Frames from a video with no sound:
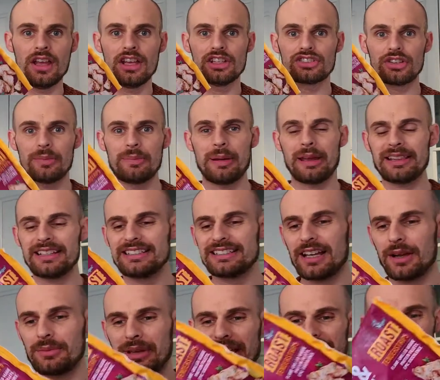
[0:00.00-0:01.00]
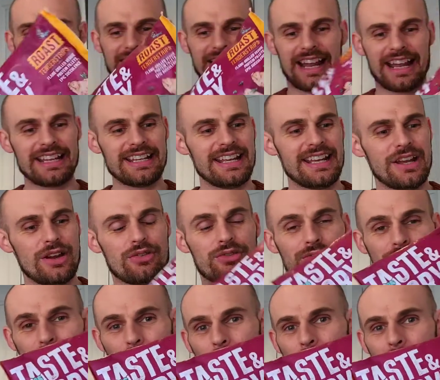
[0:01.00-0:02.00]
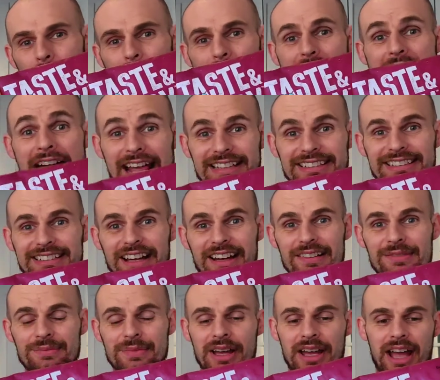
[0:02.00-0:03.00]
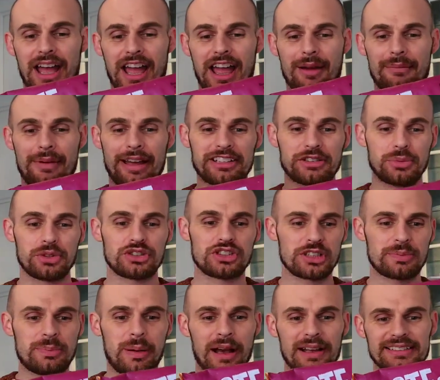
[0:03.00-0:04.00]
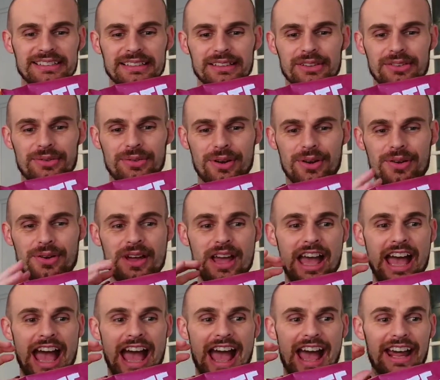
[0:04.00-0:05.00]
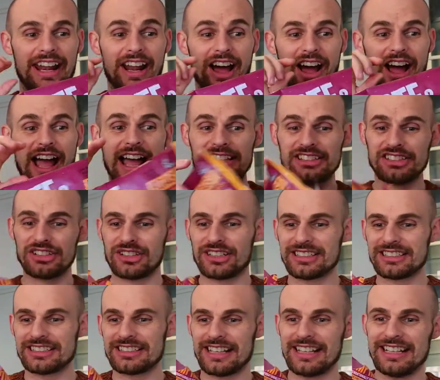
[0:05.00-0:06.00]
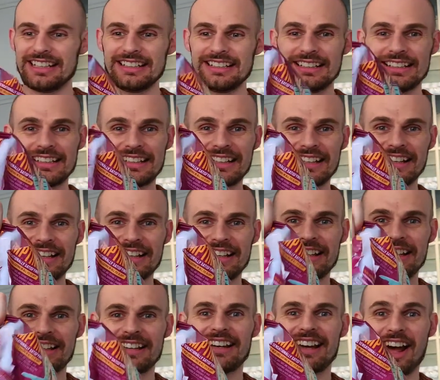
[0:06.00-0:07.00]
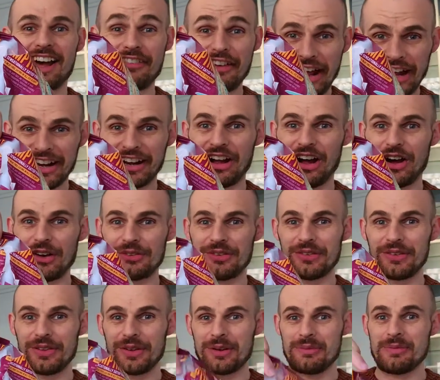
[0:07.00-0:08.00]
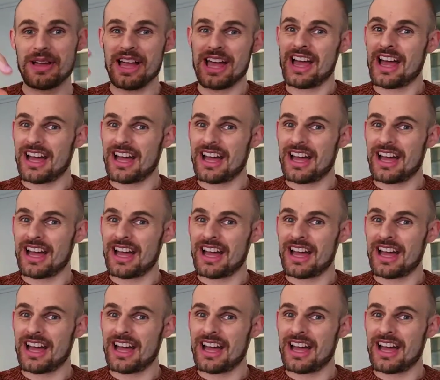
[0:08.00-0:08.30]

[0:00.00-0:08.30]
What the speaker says: So I picked these up yesterday from Asda as we were just passing through. And as you can see, I've had half of them.